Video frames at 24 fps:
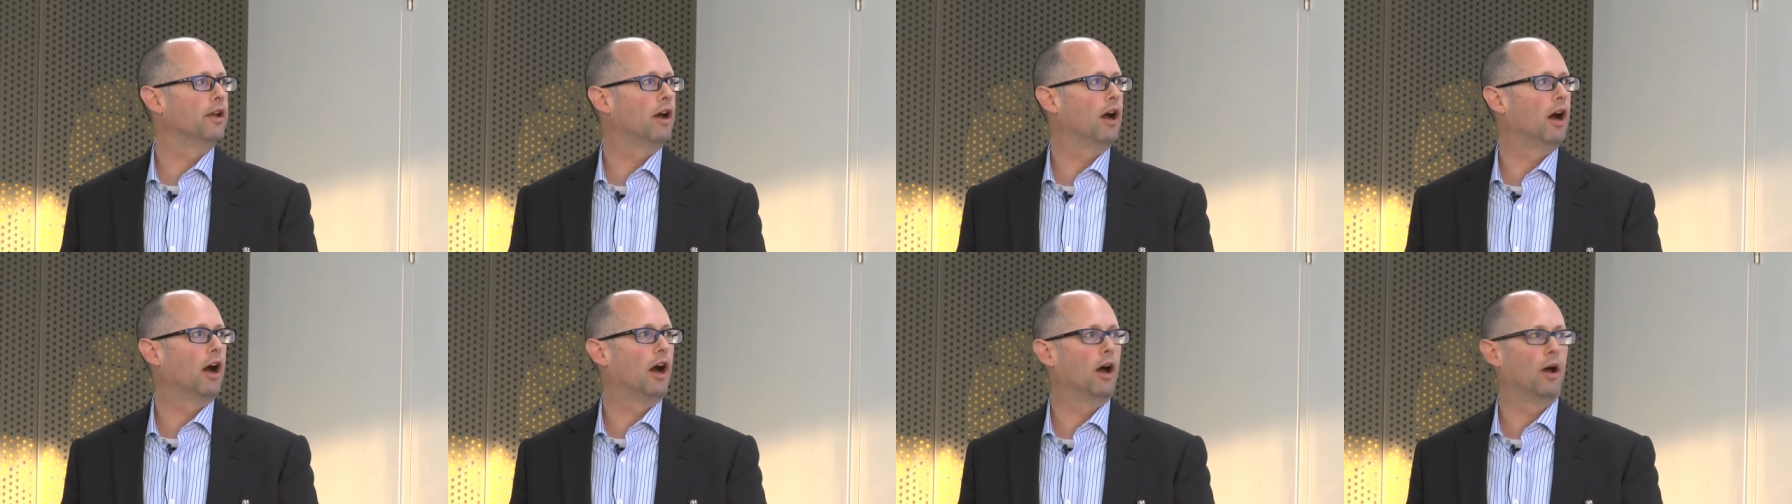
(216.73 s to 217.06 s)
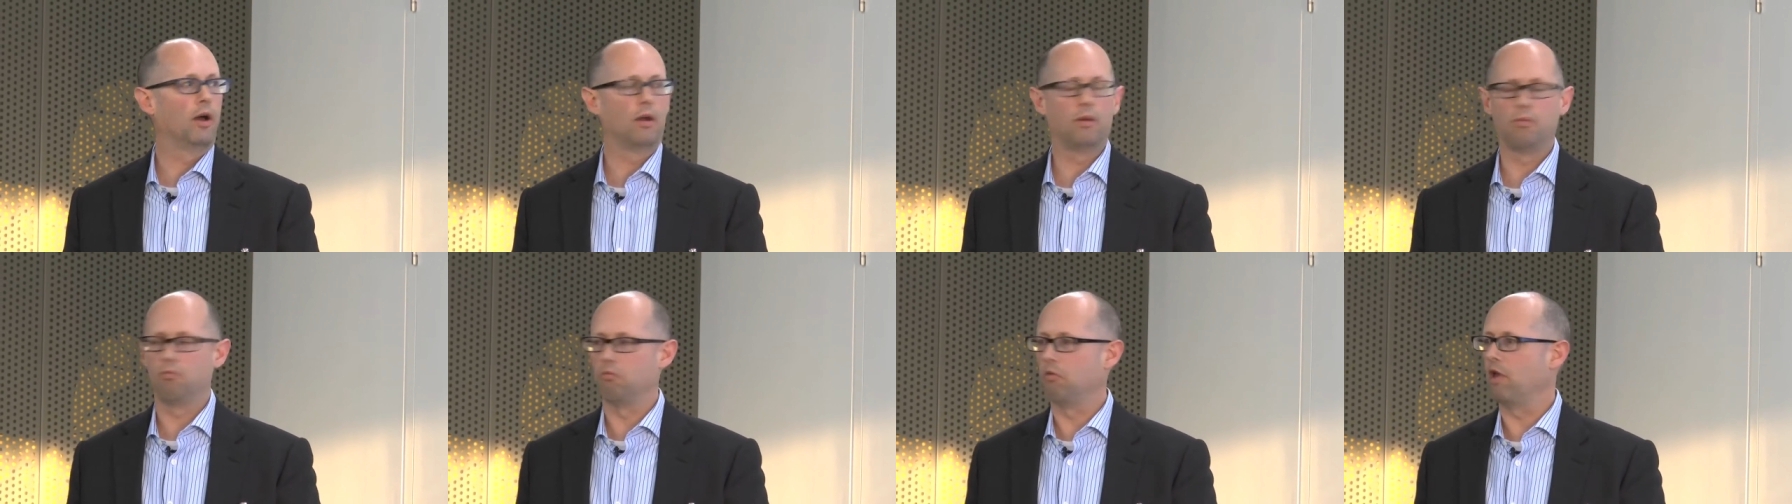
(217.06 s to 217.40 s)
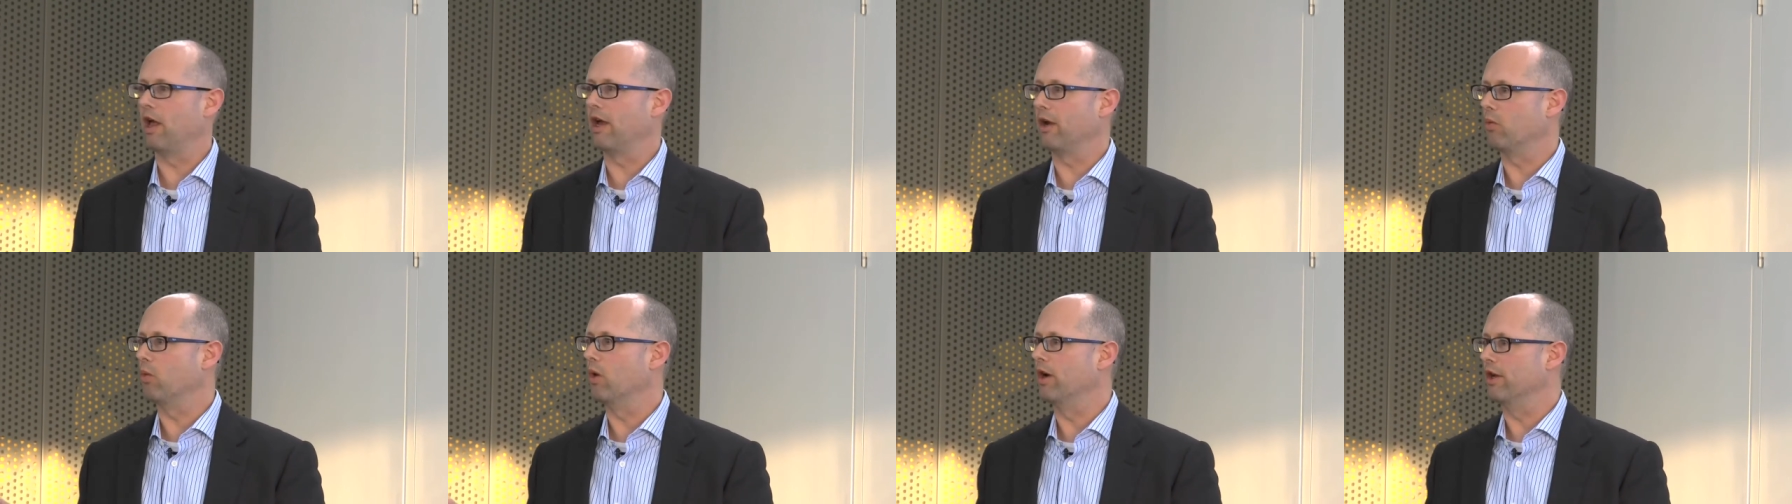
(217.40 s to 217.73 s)
uh,
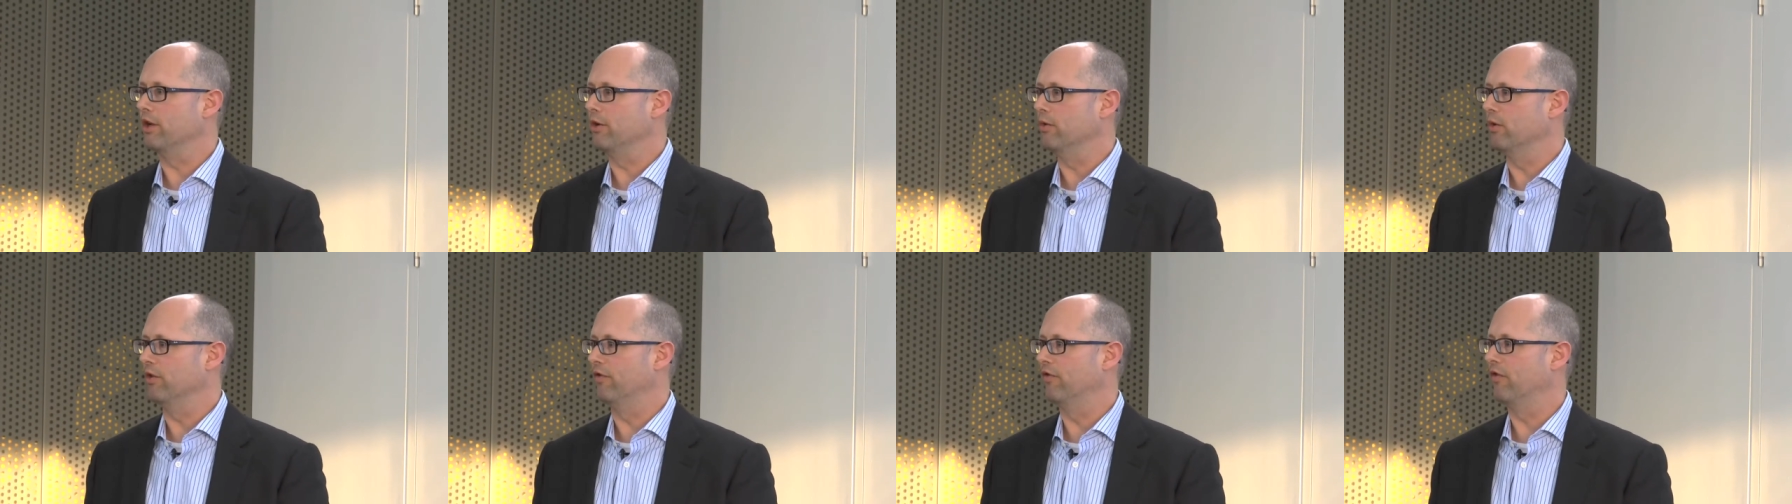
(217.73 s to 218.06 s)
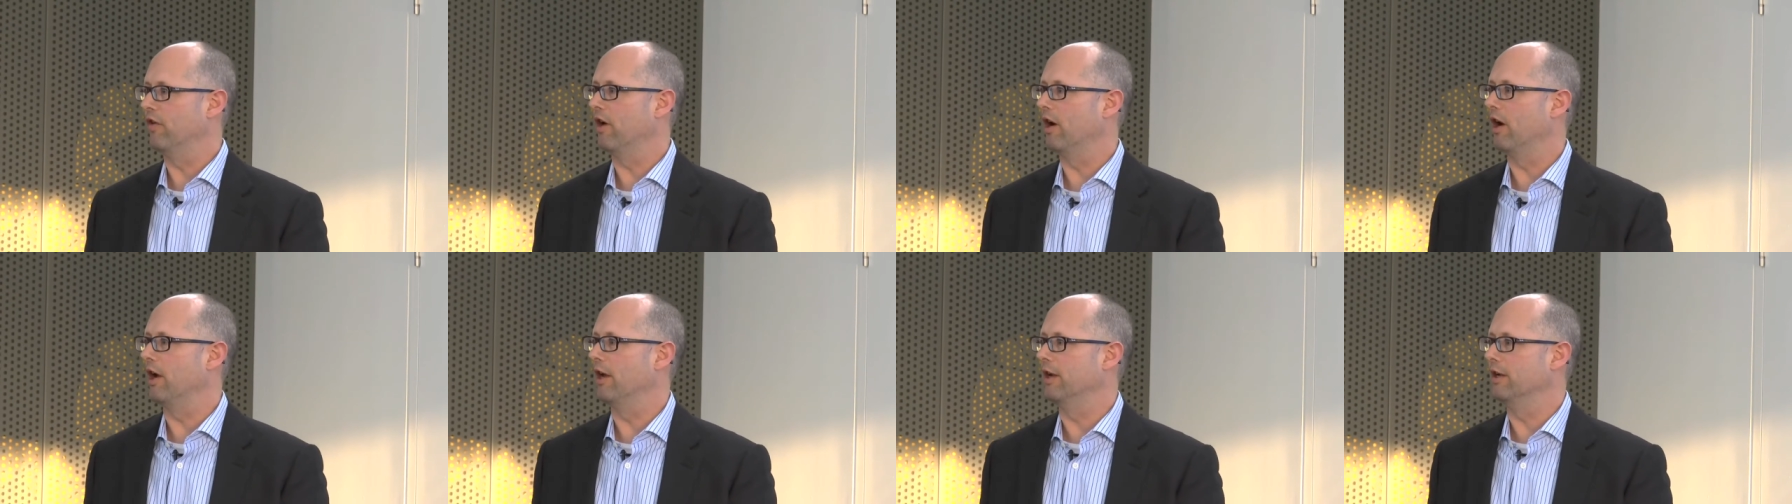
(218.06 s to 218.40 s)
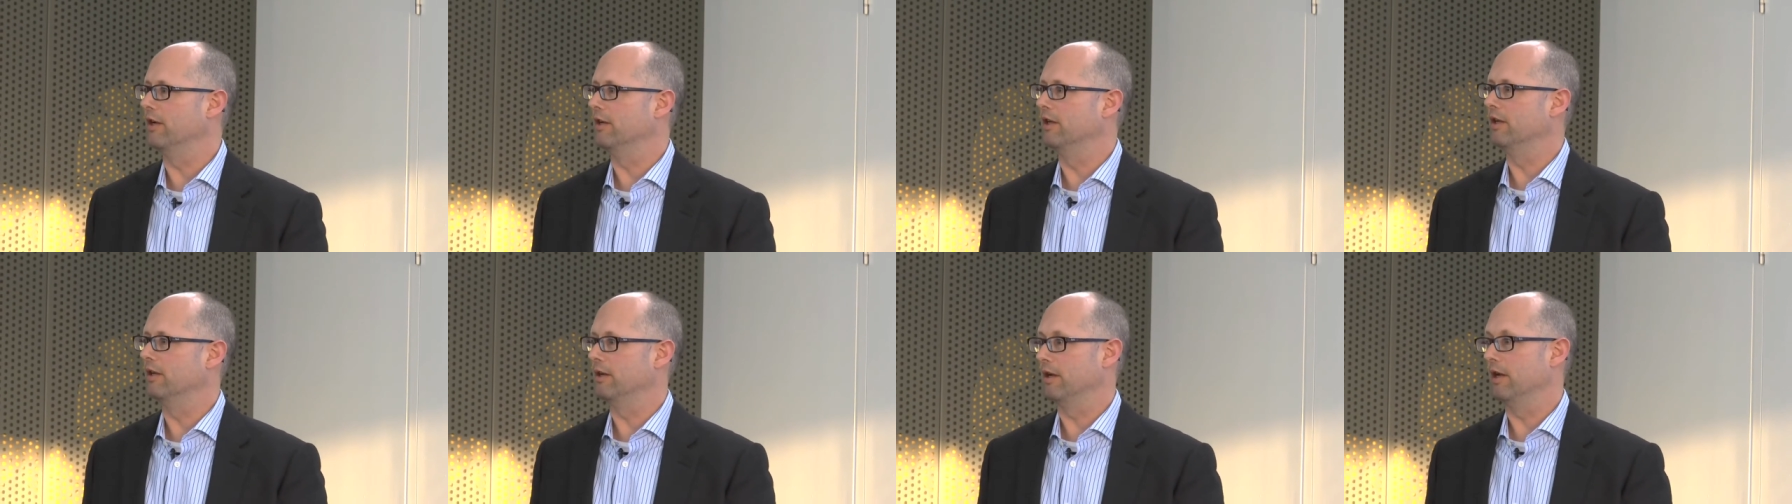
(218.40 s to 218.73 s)
like what you would
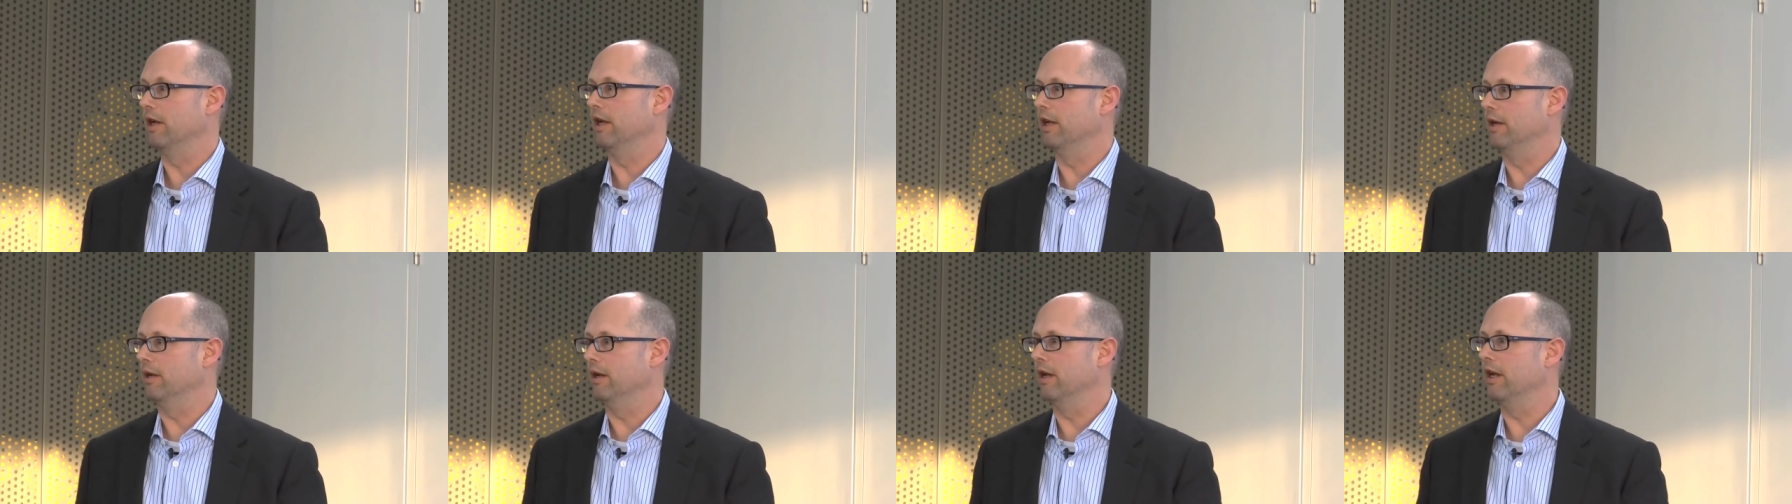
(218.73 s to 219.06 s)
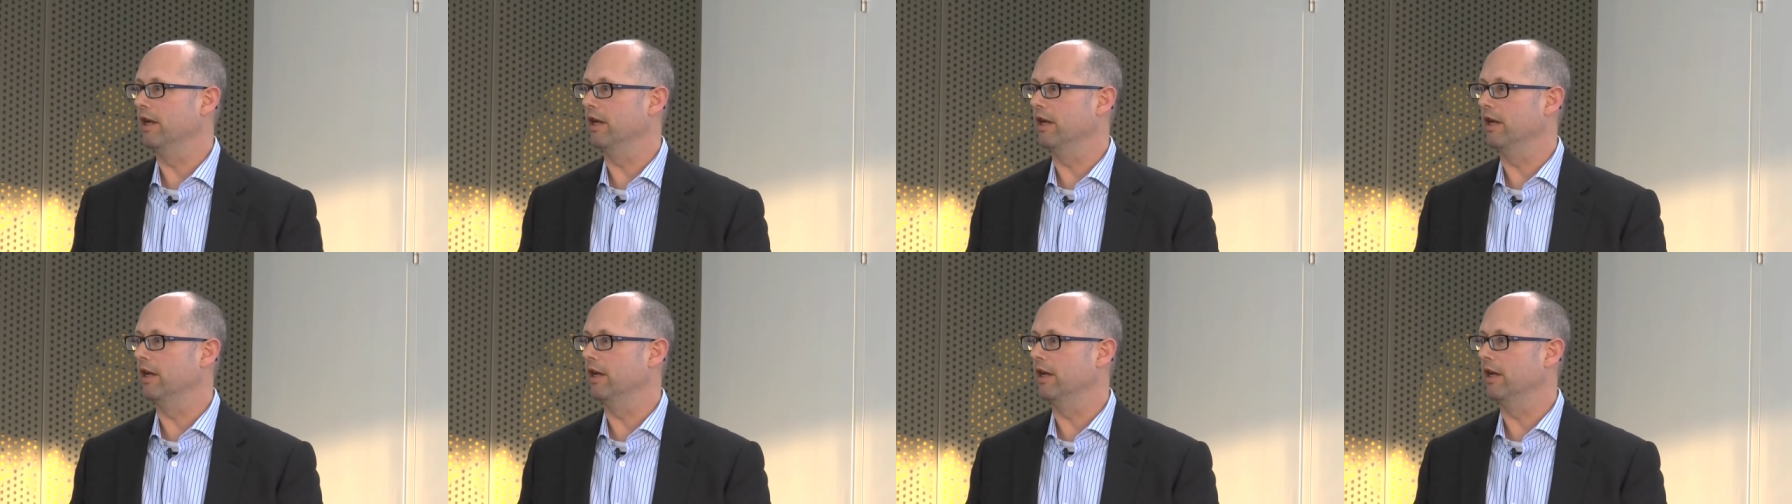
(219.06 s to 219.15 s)
find in,